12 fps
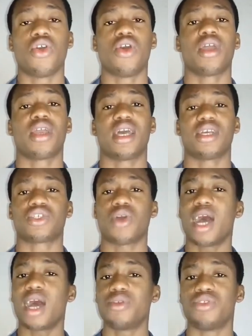Okay, and so
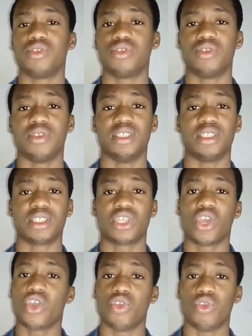how do you do this?
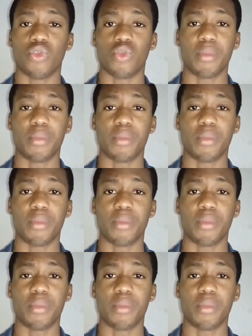You